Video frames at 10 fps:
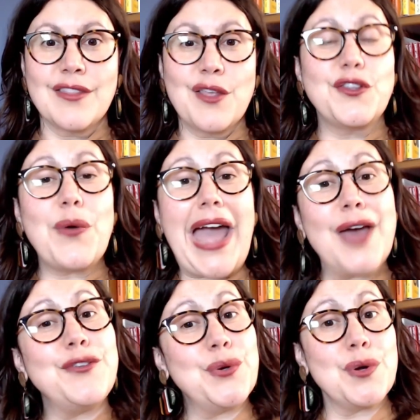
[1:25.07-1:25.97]
So
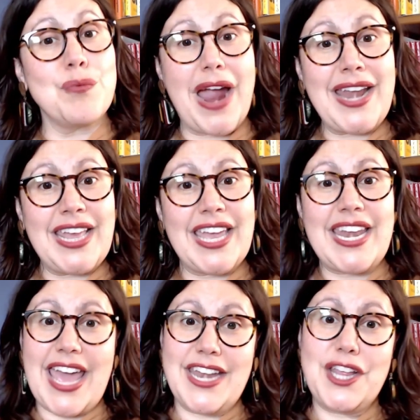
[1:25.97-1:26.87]
as you are writing and
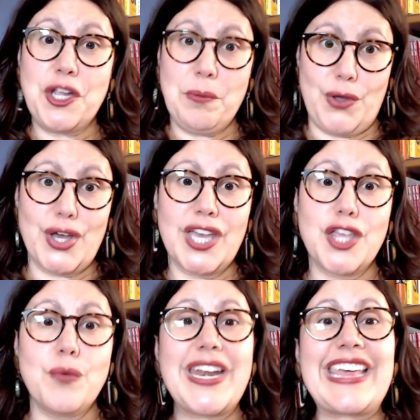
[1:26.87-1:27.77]
editing your book,
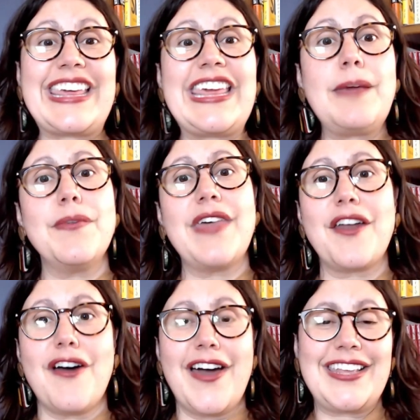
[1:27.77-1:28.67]
you want to keep that
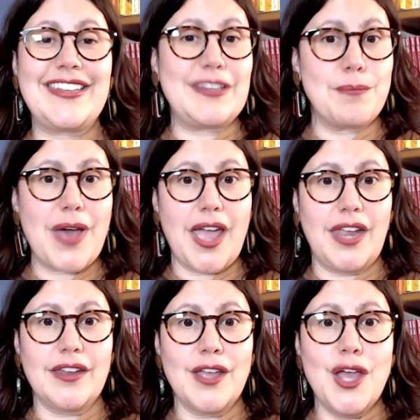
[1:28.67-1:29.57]
audience in
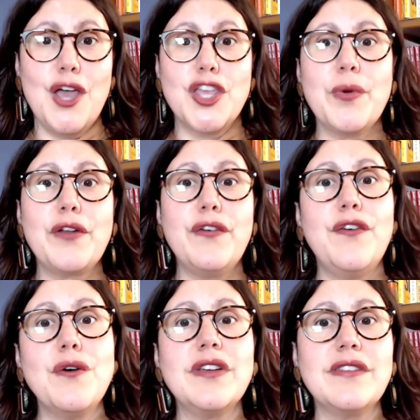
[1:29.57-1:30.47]
mind. You want to
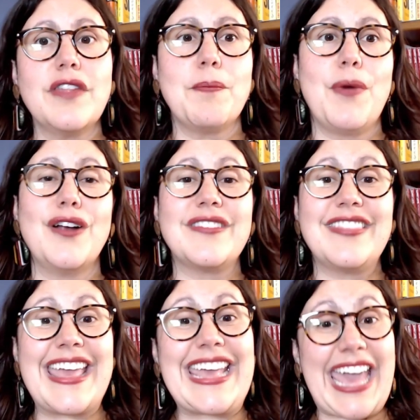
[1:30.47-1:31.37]
focus on the parts
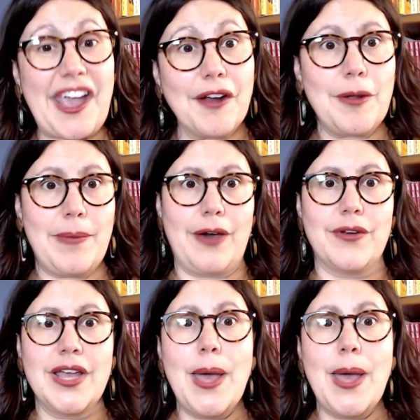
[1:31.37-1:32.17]
they care about.